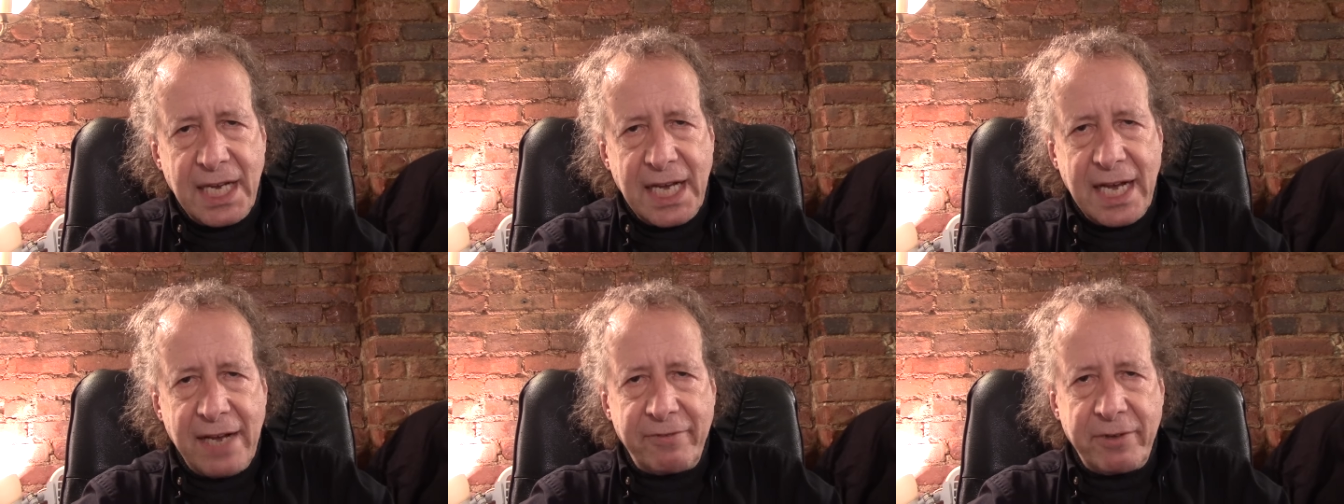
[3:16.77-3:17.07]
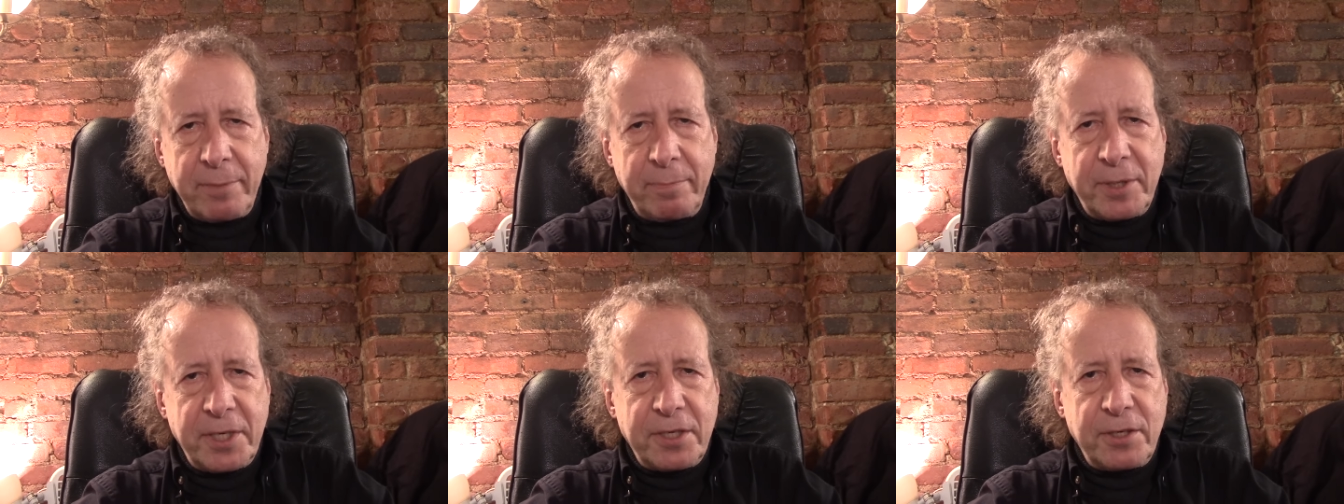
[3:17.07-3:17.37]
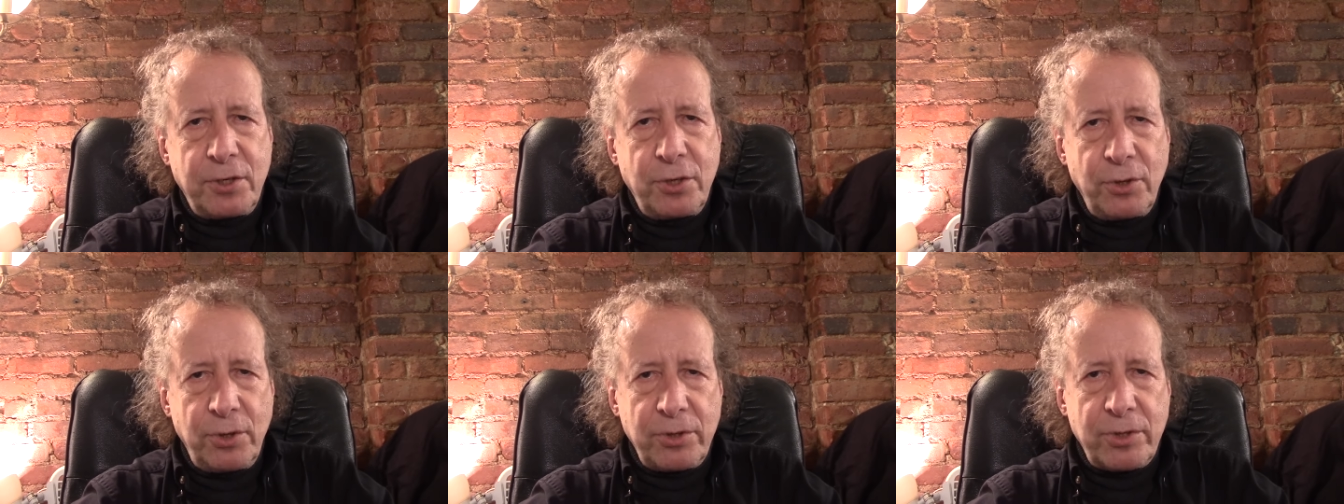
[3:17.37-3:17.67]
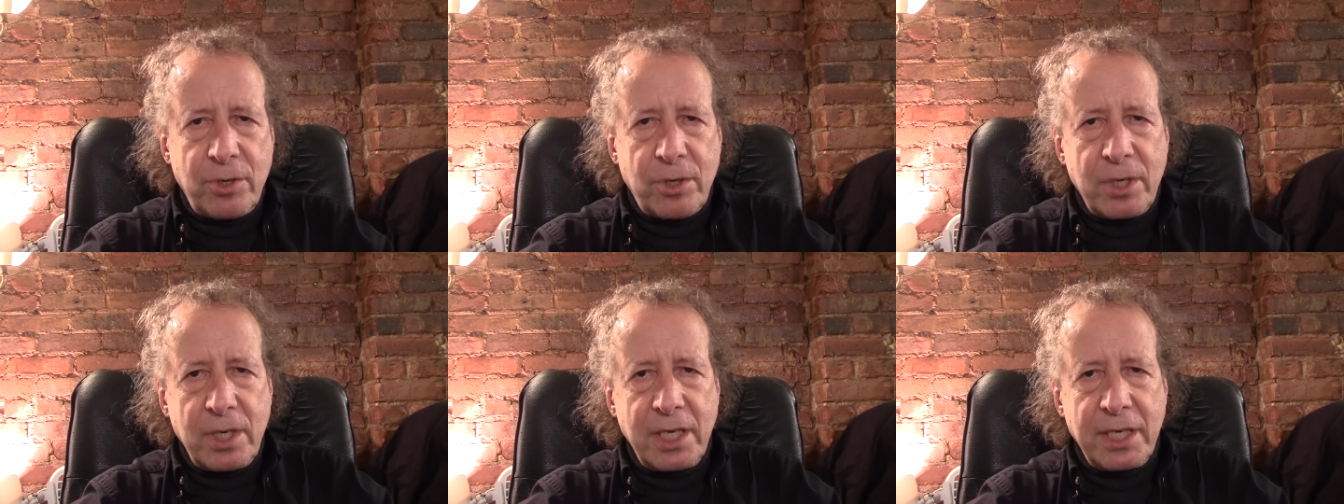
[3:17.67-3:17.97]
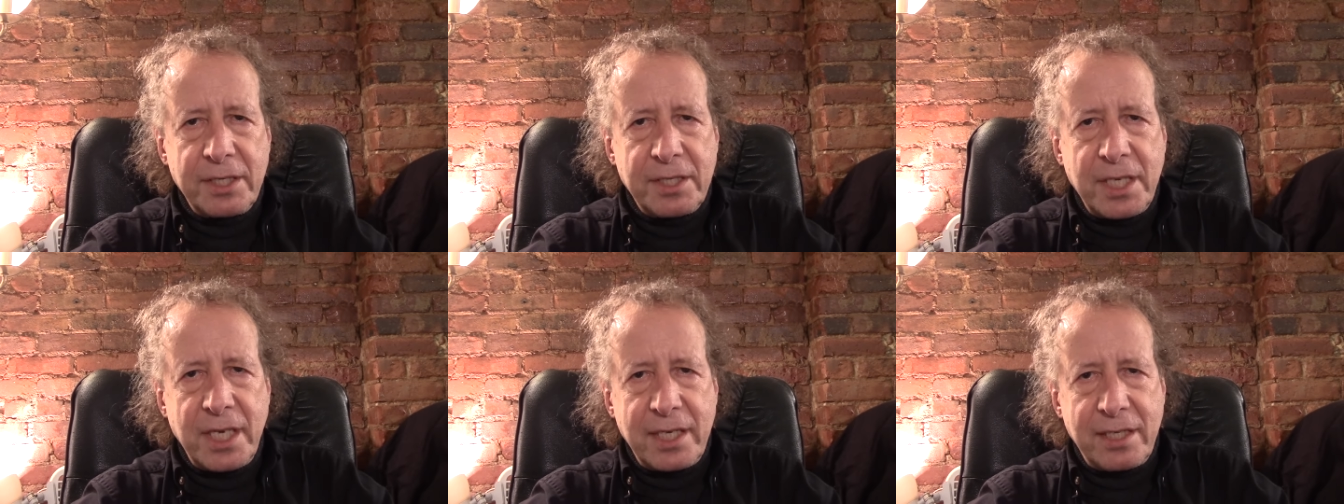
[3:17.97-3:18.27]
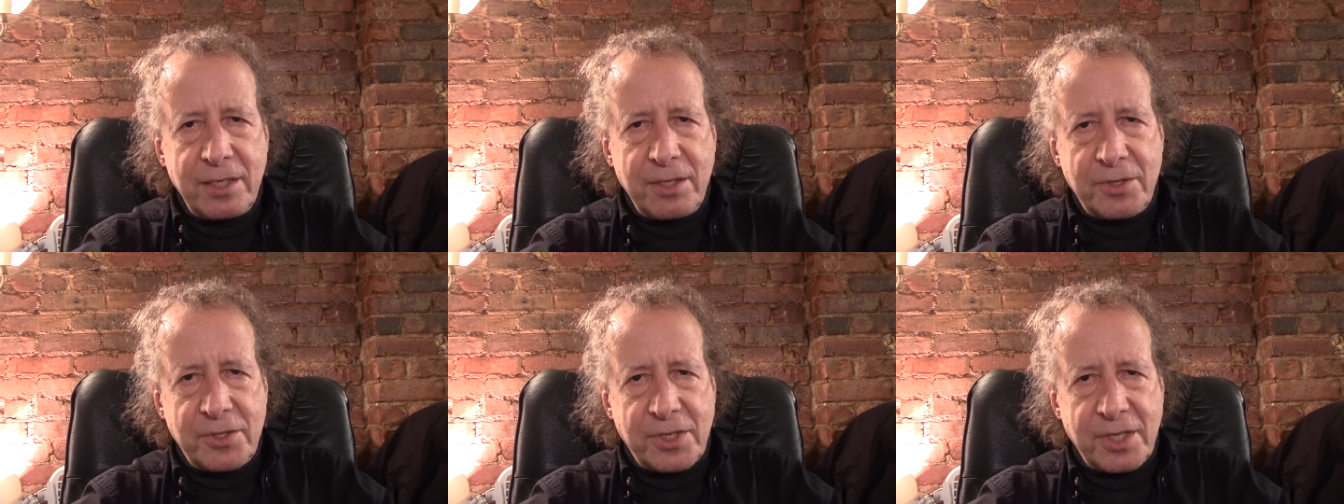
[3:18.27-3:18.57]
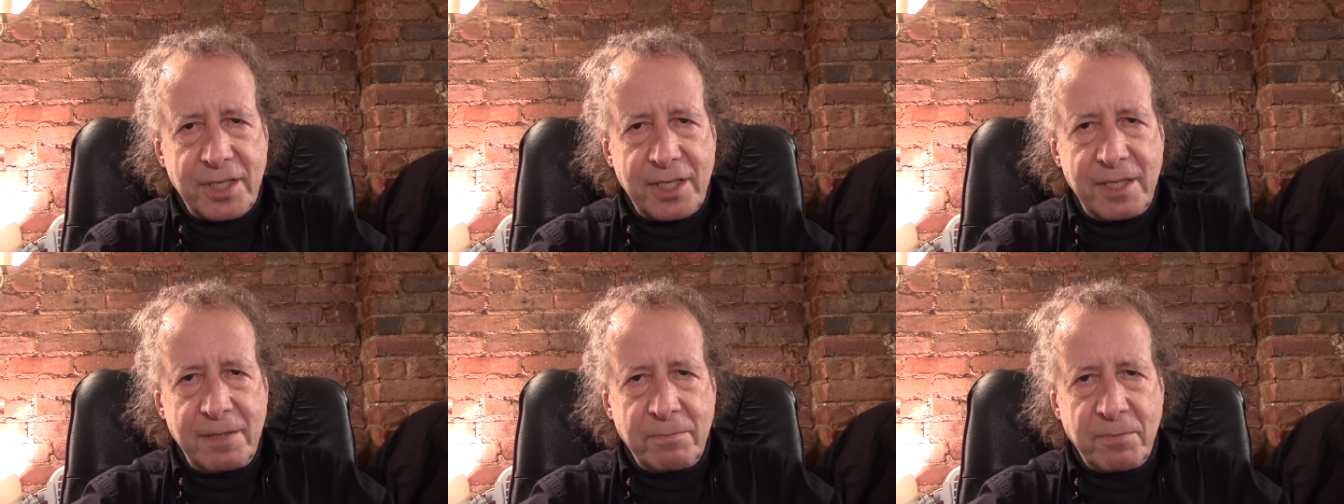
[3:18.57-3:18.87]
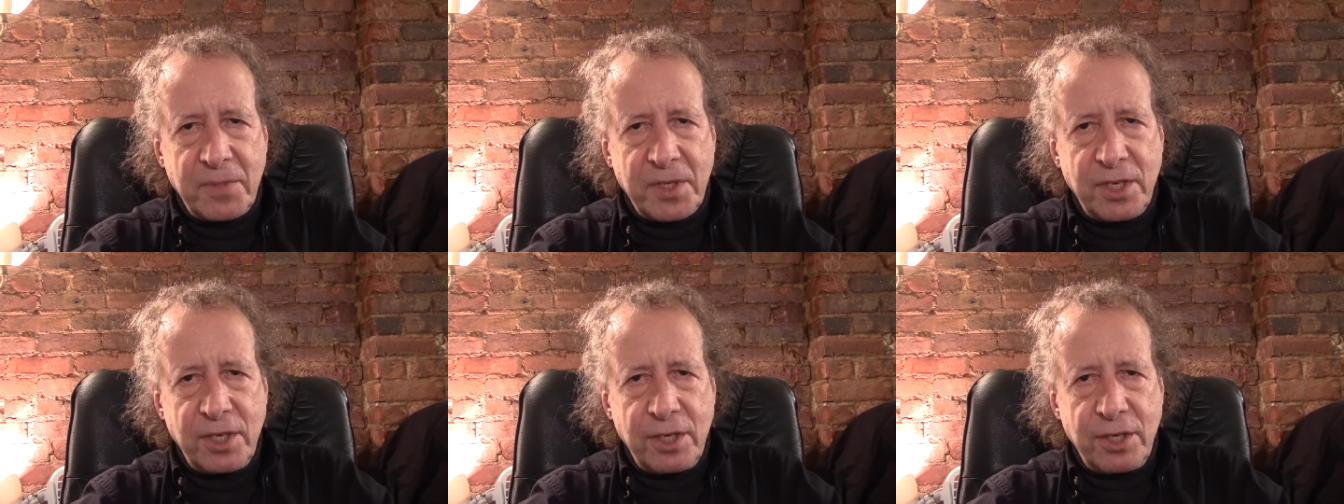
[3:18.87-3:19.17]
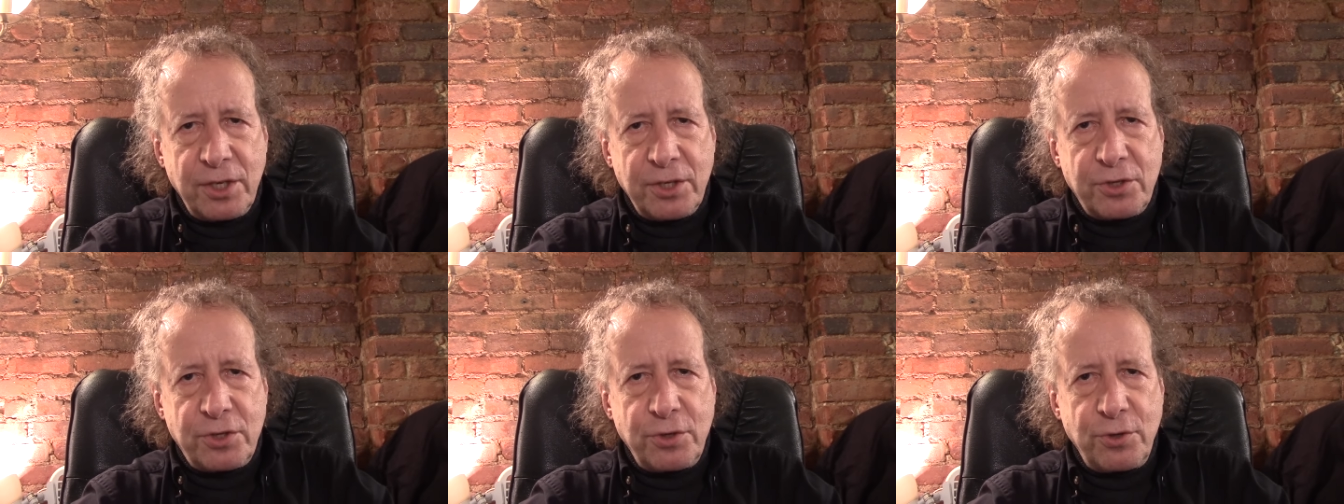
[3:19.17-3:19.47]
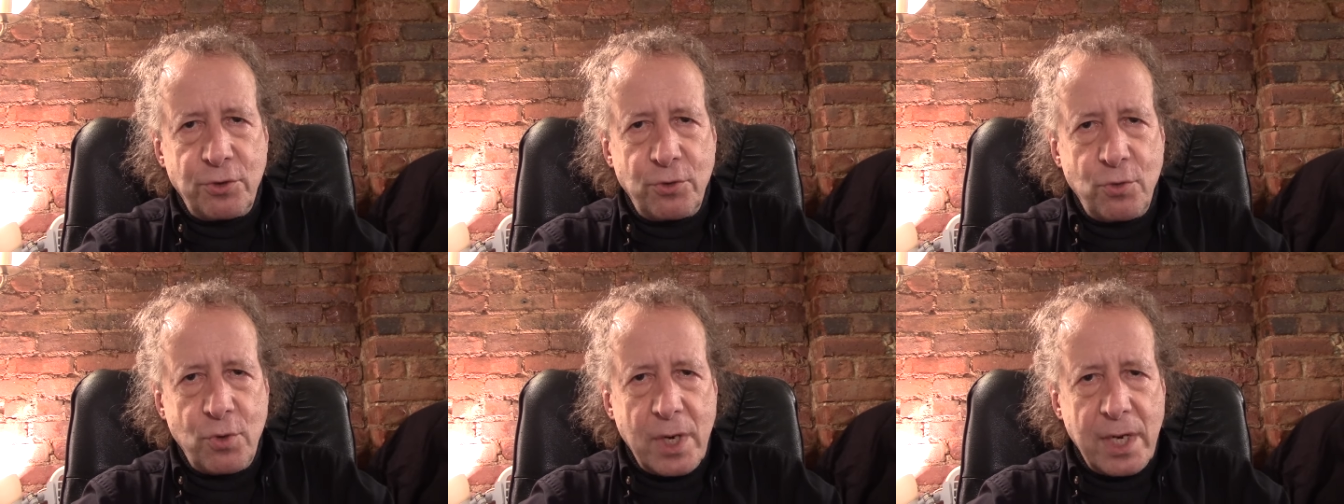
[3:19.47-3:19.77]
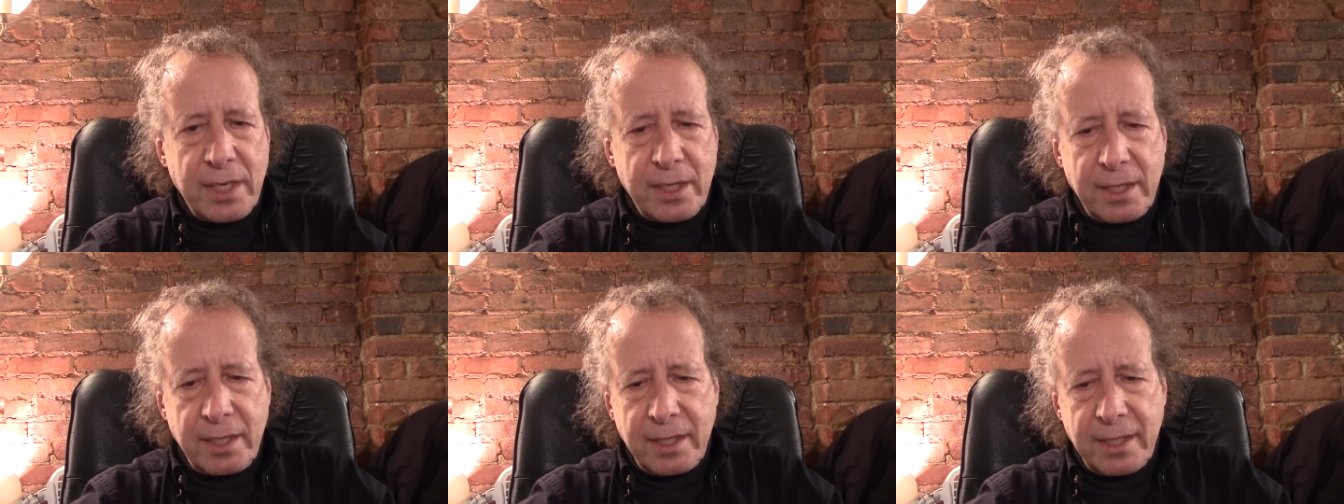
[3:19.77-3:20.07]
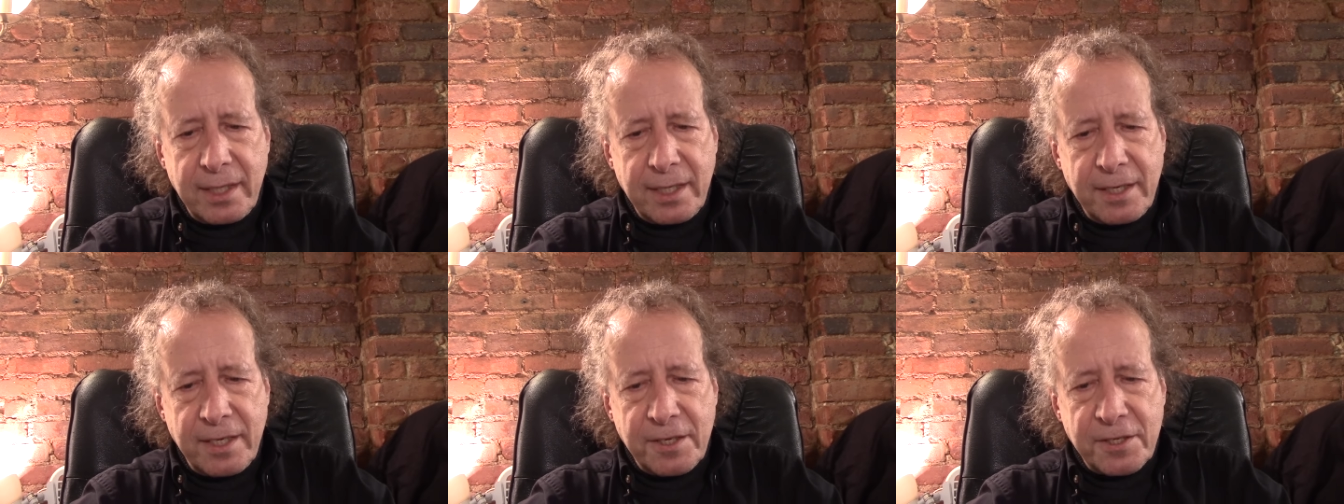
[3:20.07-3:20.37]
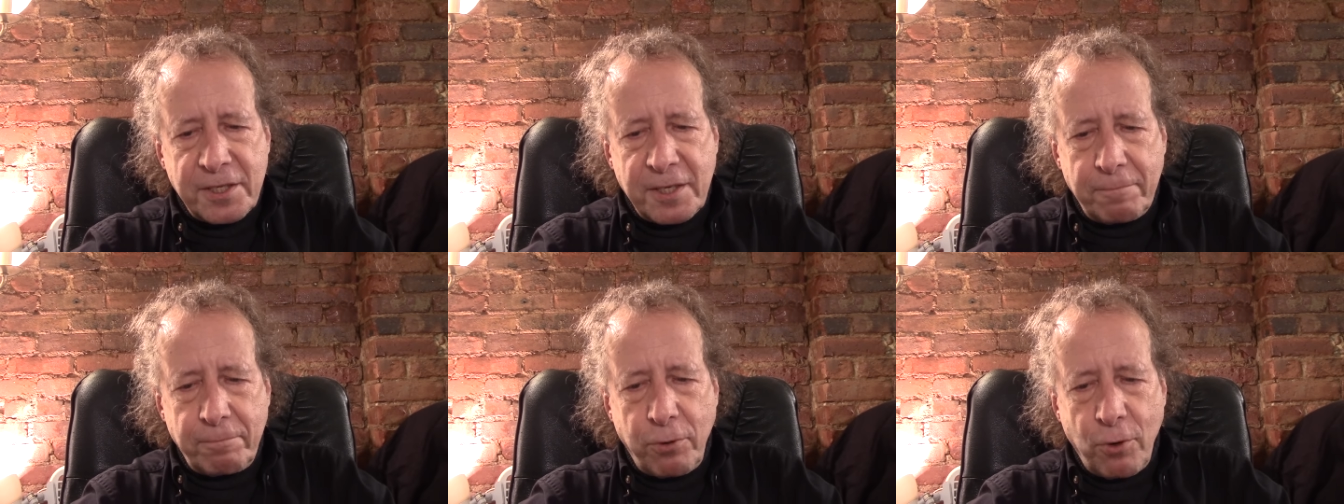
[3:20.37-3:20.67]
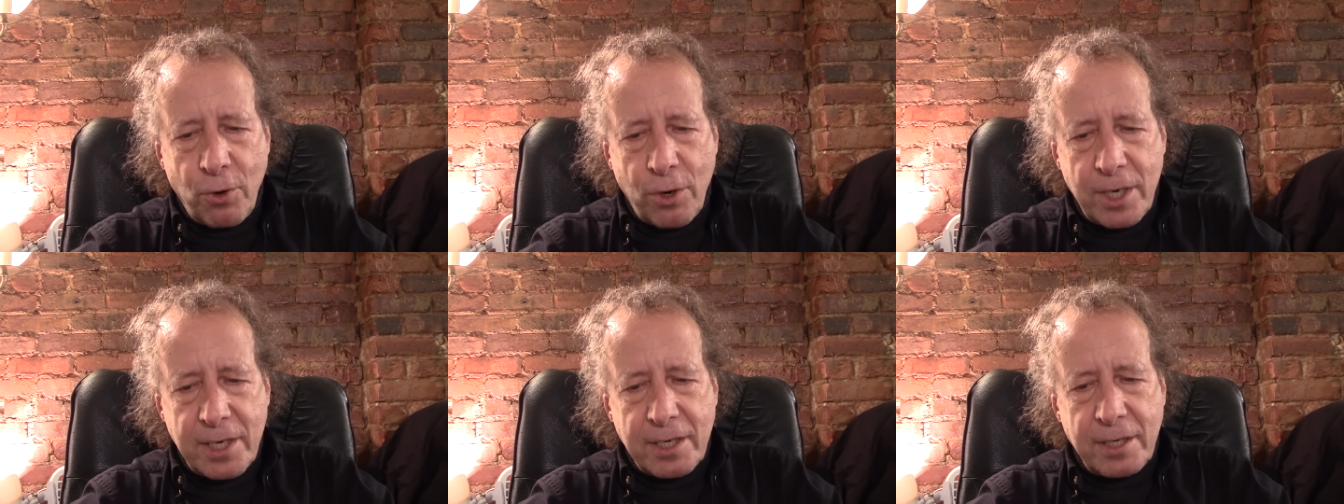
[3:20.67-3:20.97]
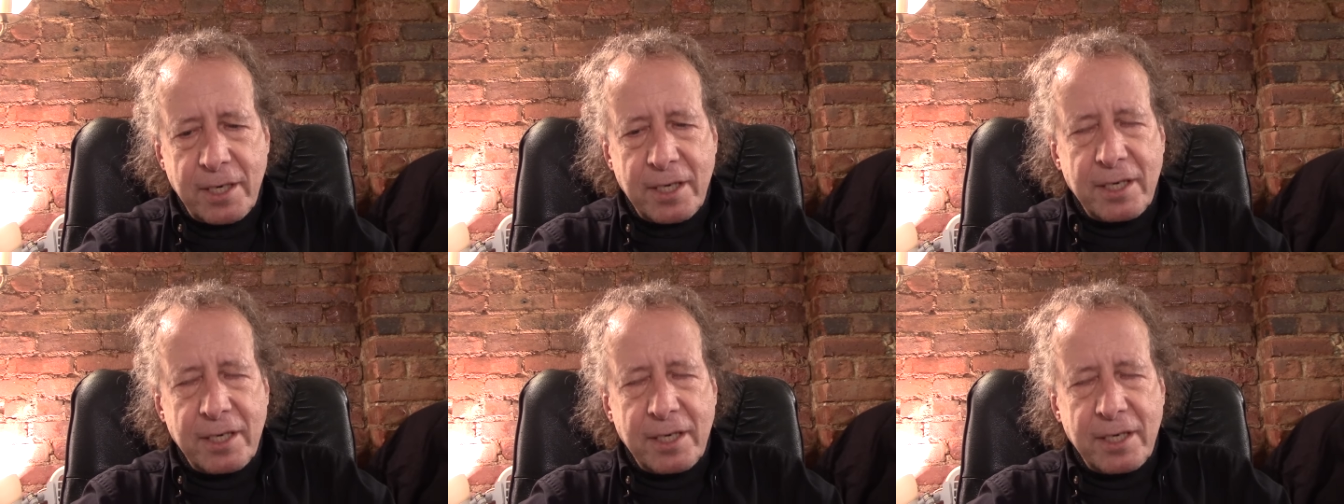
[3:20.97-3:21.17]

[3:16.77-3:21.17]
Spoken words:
have a peculiar tendency to support